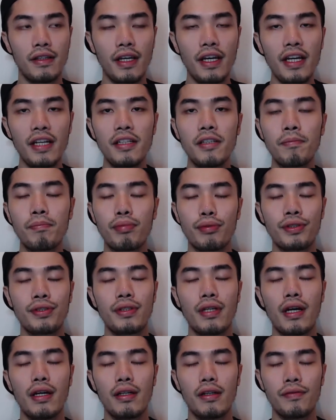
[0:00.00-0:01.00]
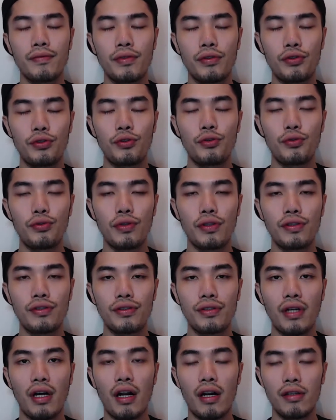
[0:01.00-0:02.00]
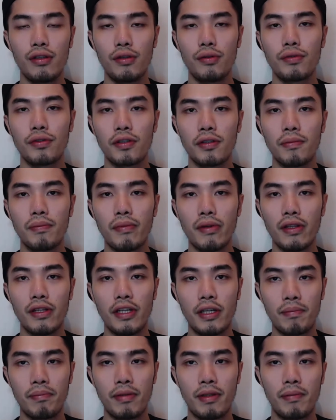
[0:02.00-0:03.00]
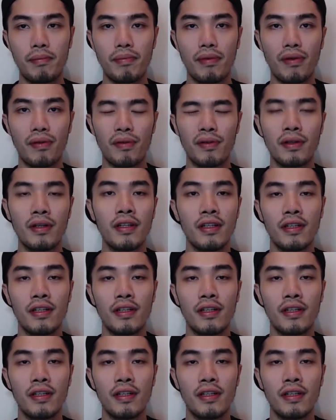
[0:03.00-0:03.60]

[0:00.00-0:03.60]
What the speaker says: 80% of the students are local Malay people,